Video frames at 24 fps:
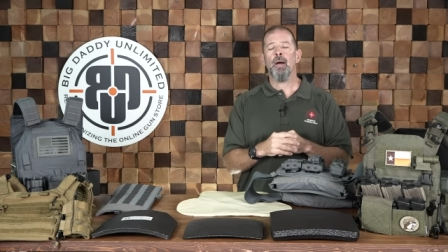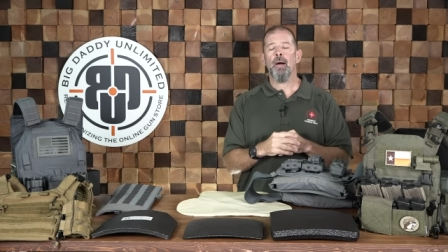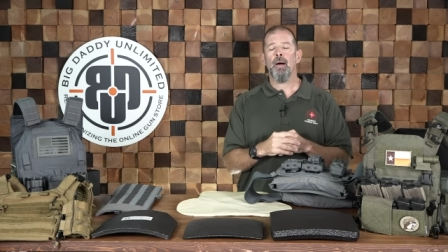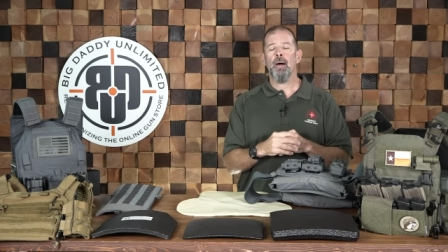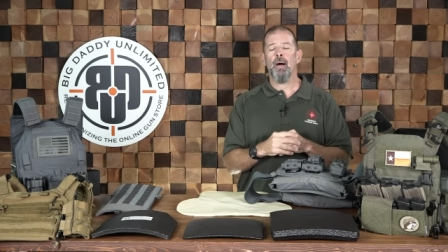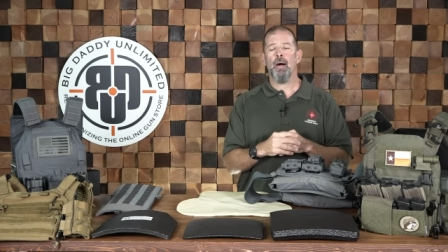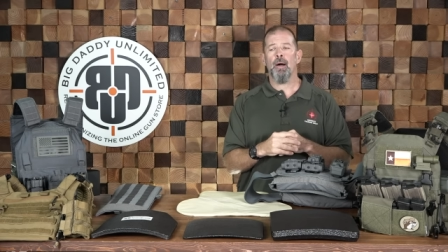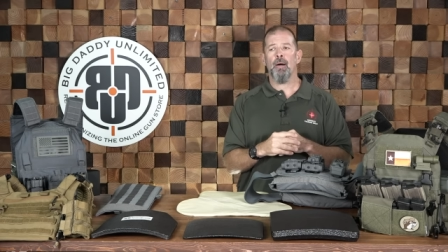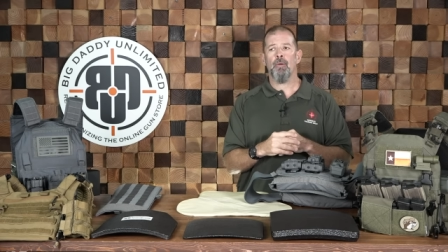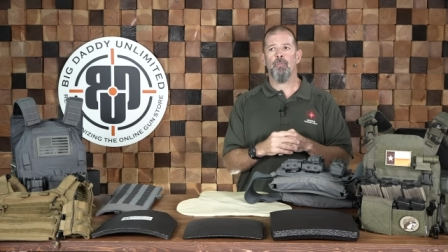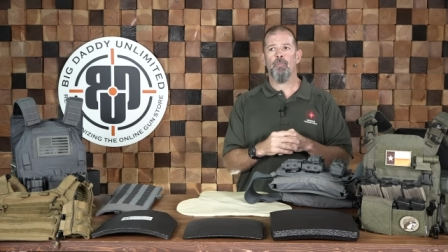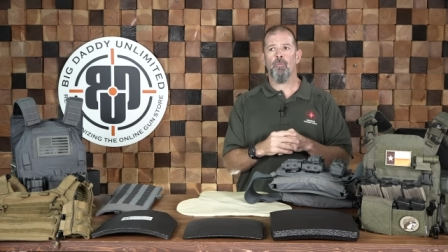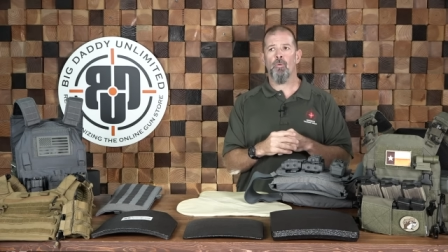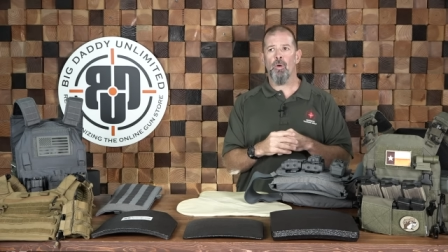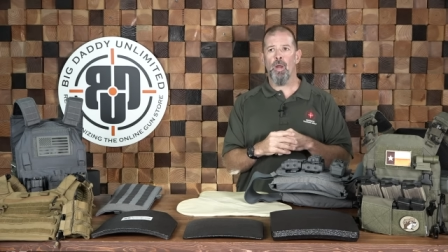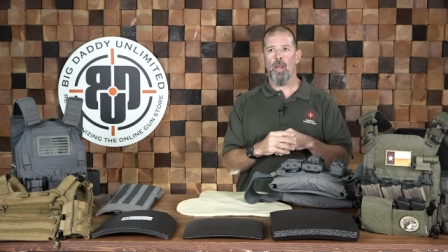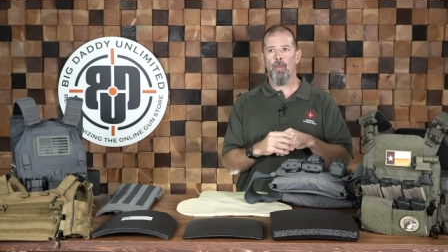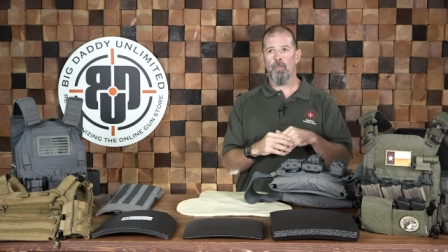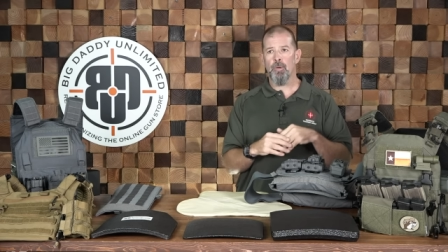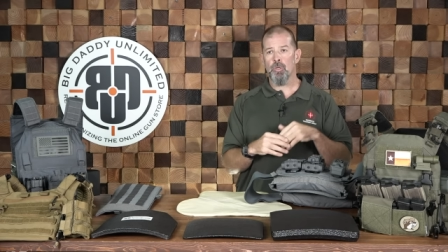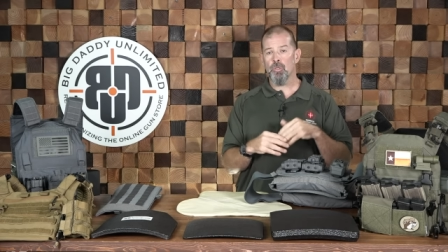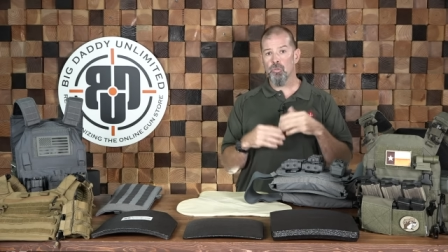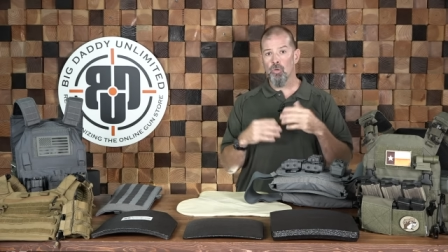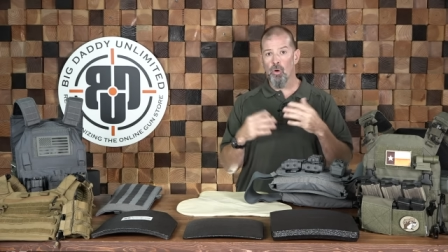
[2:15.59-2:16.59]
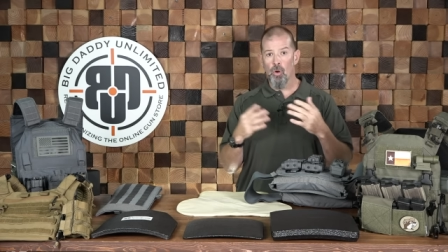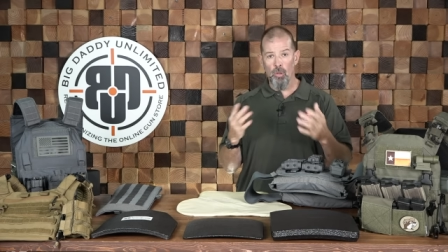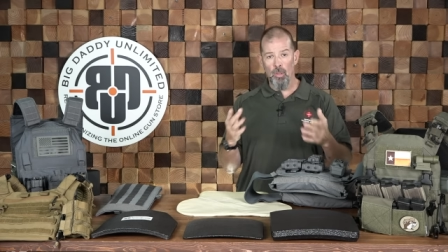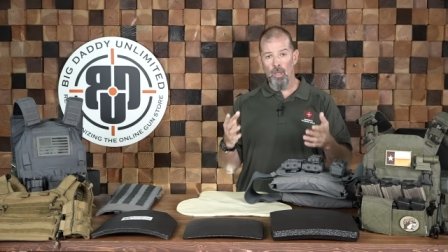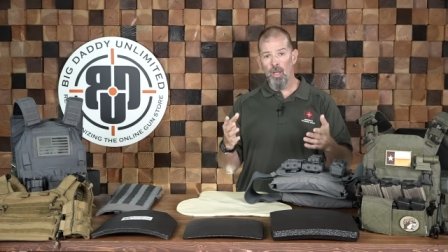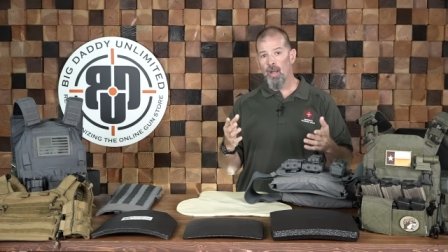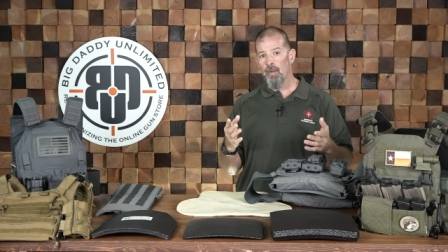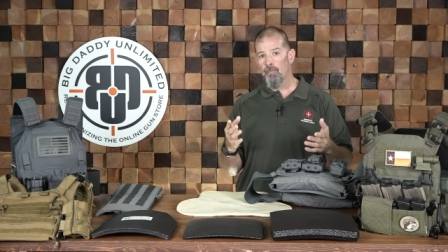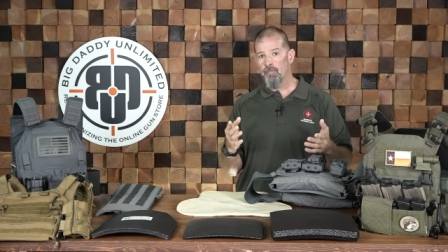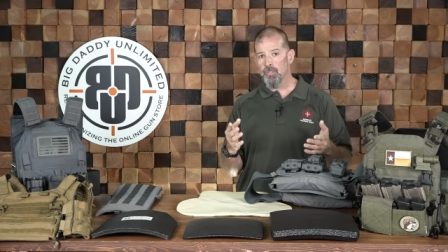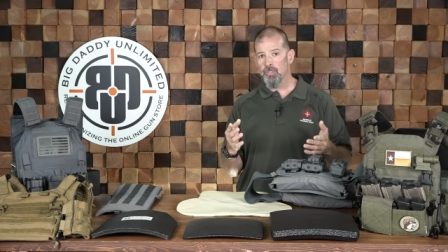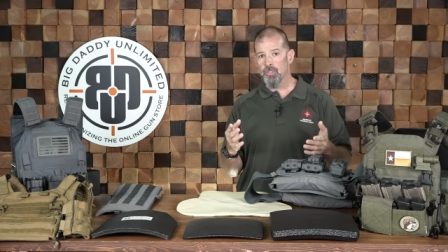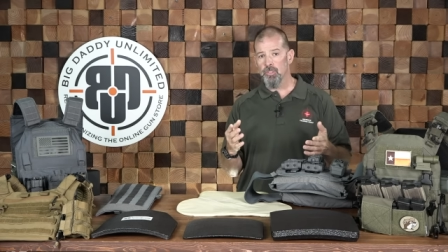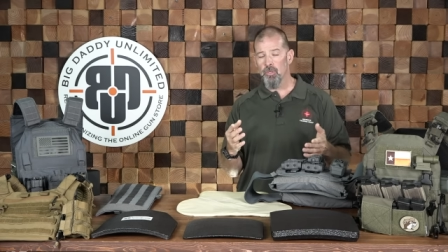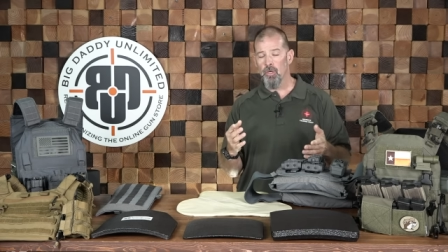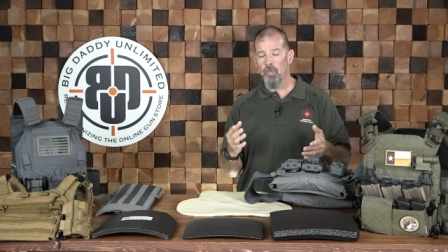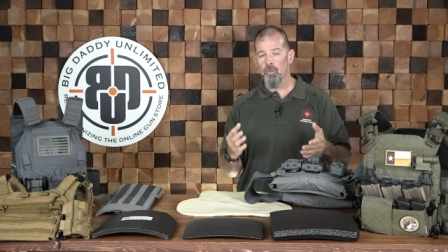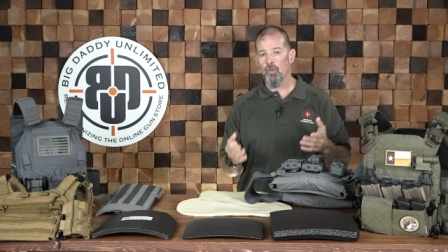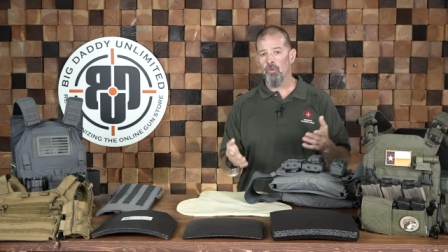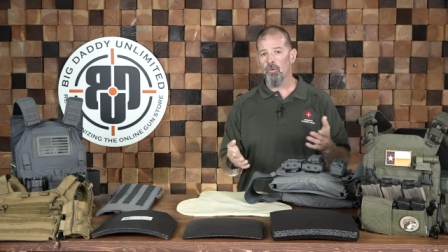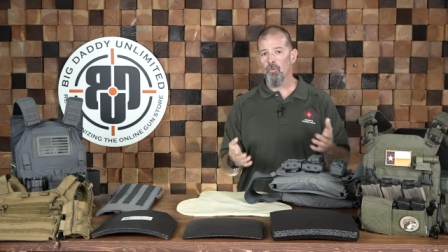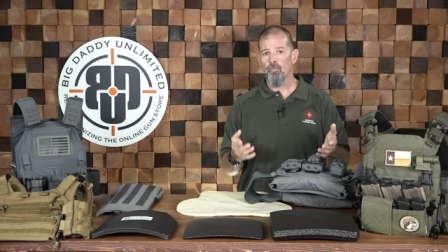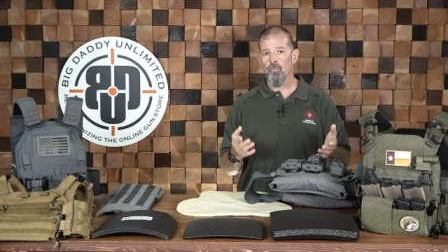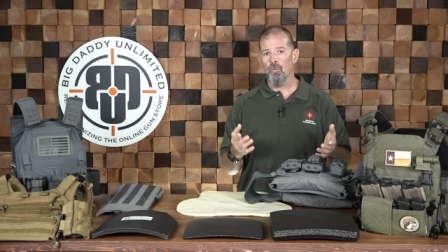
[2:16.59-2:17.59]
uh, for a patrol officer, a
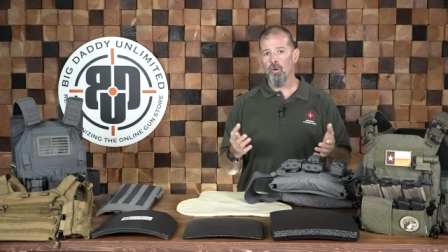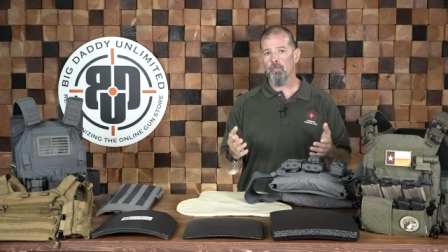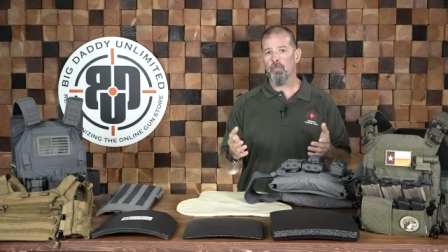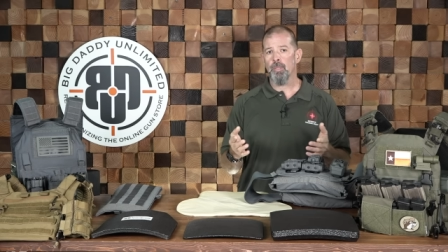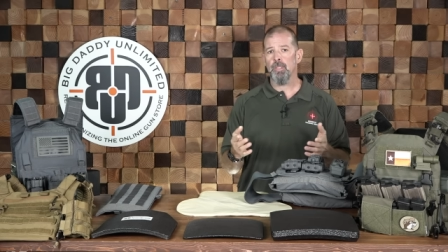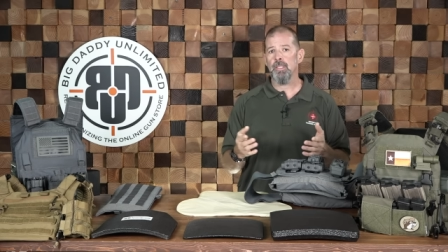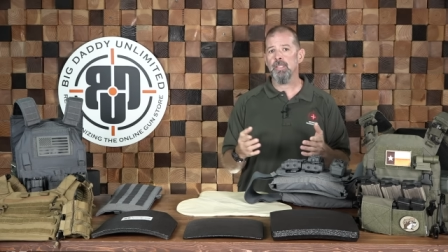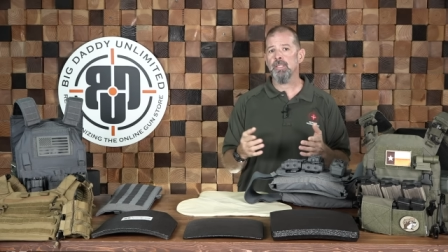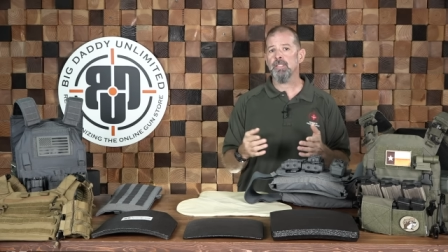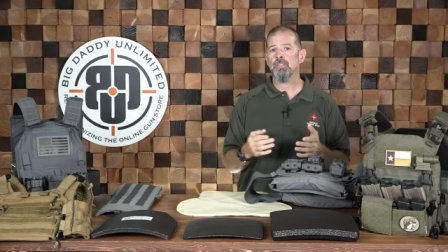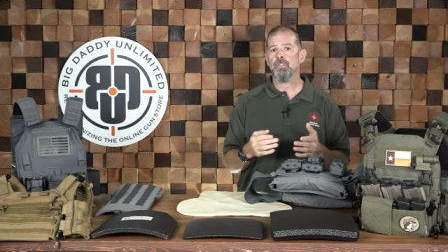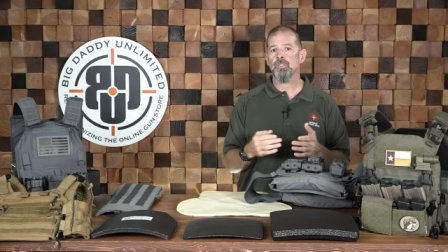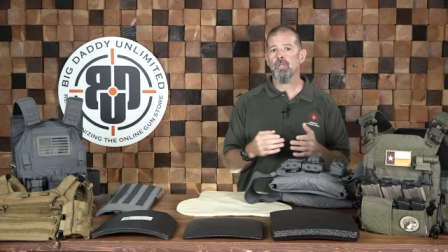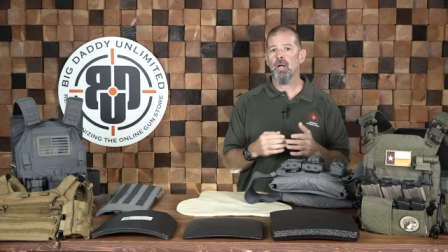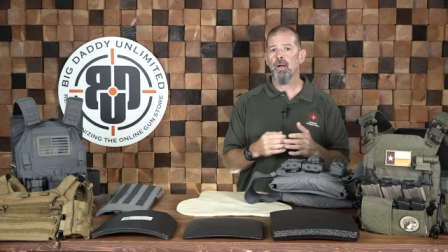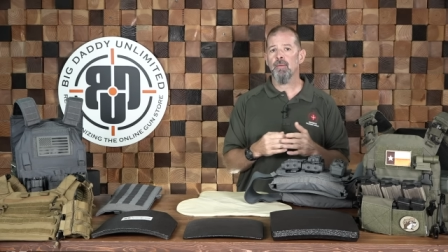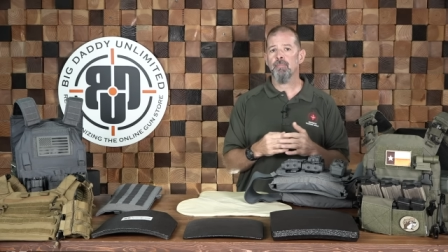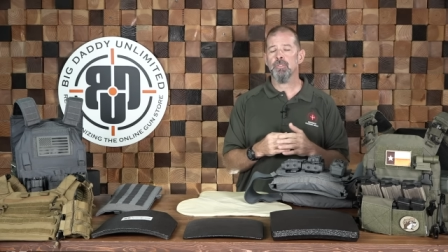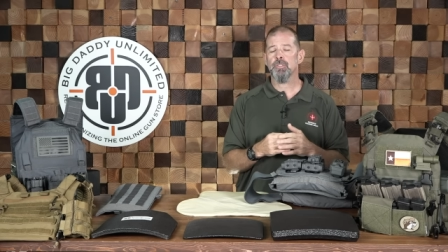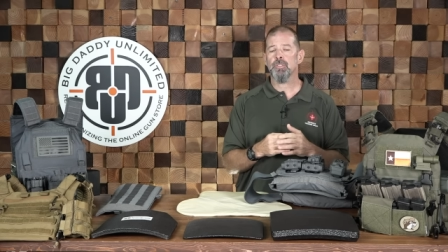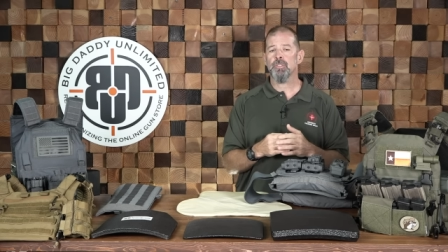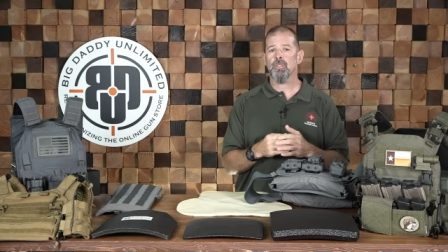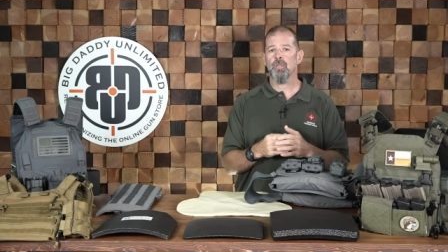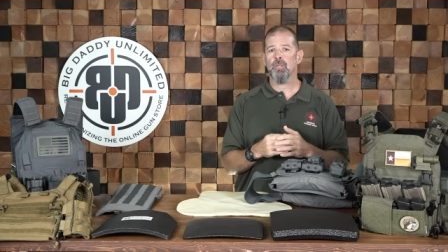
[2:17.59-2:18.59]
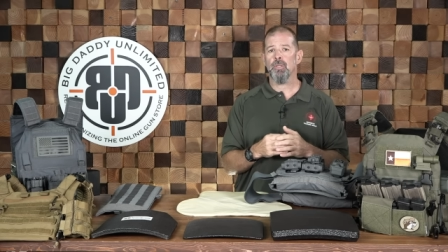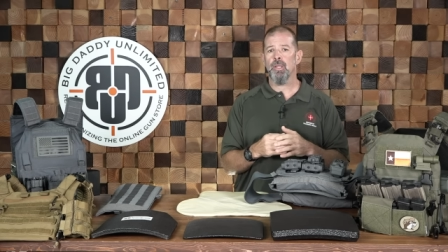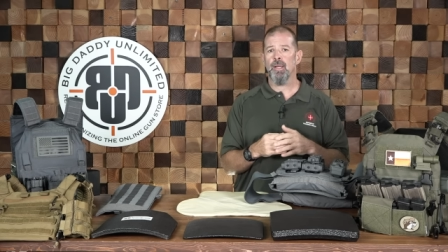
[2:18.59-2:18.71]
uniformed police officer,